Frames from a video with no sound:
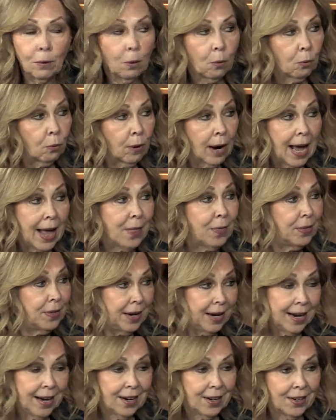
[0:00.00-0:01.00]
right
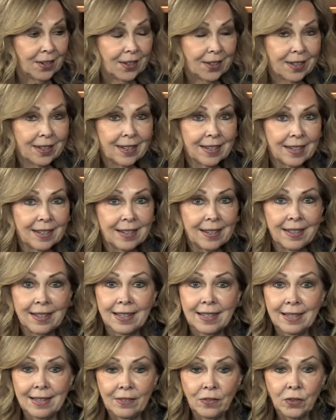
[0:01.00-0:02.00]
there
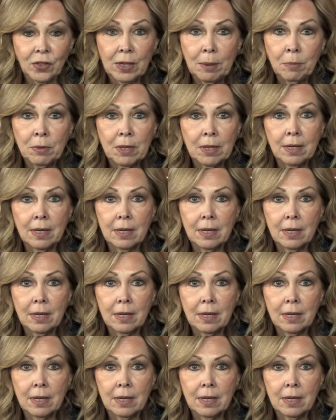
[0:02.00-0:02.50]
is something